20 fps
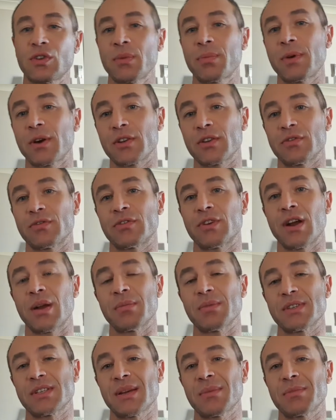not part of
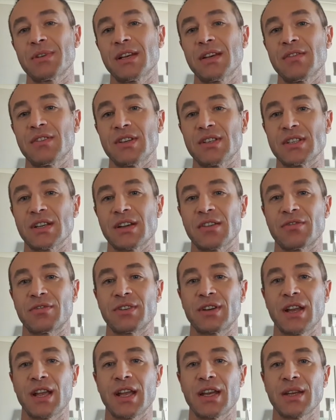Prime, some deliveries are
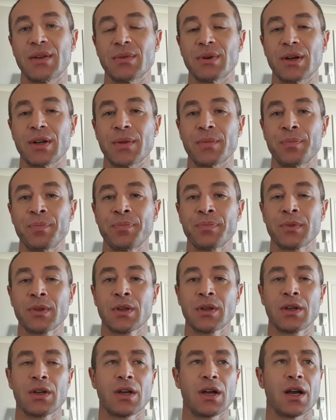free anyway.
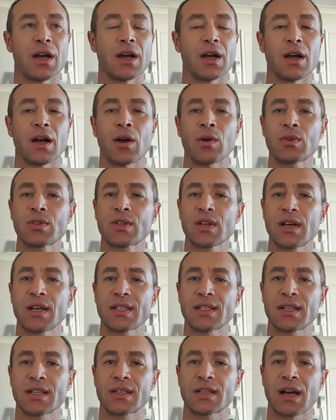I also
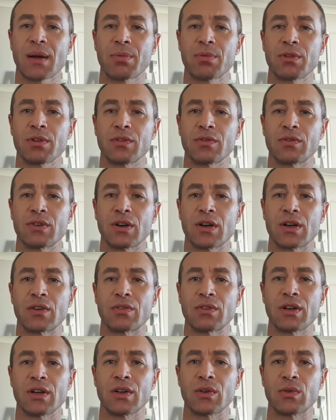listed a couple of
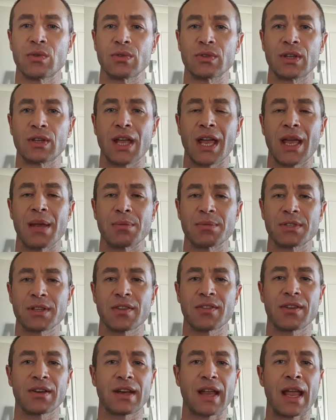really good games. I
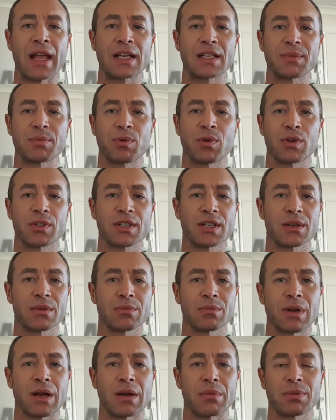think Xbox
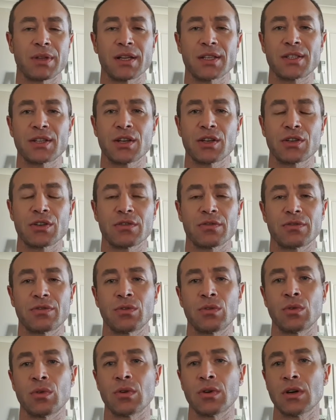and PlayStation
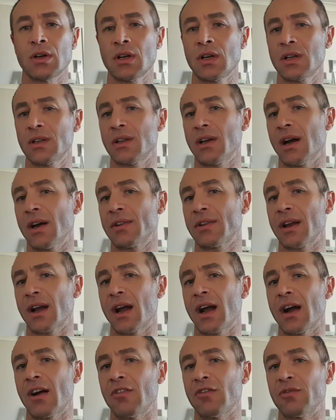4, they're either
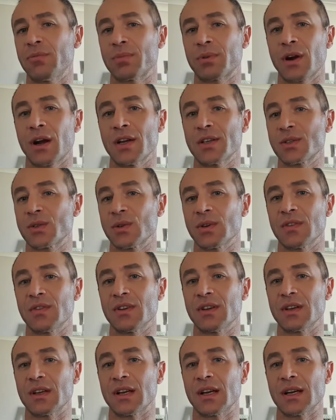half price or
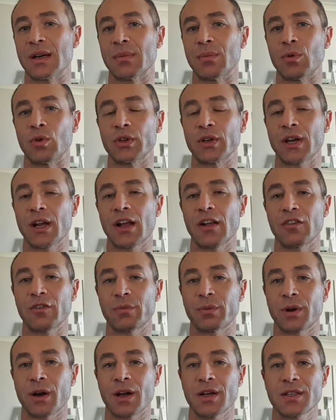even more than half
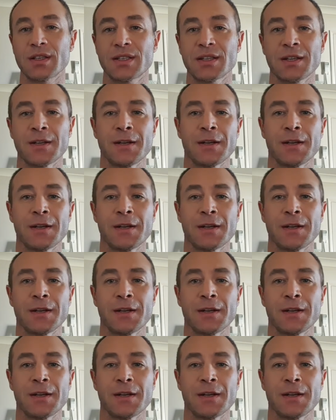price.